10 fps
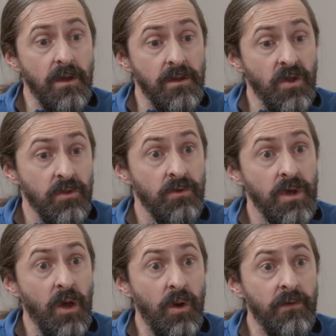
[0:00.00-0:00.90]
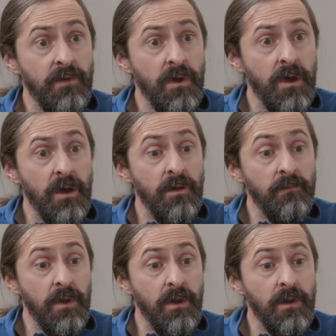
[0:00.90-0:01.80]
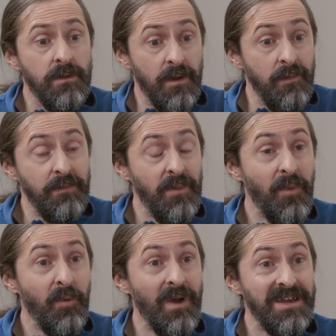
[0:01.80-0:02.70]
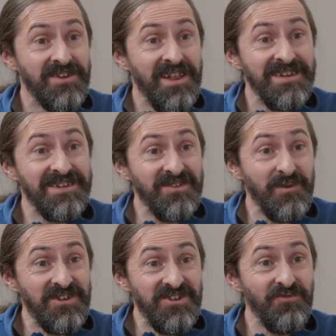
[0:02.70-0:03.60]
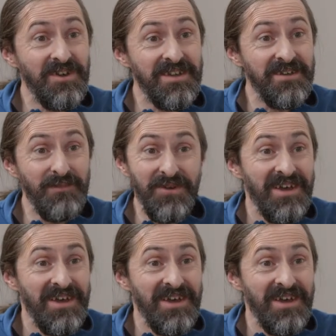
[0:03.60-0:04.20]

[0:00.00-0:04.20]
Not that I know of. My mum wears glasses when she's reading, but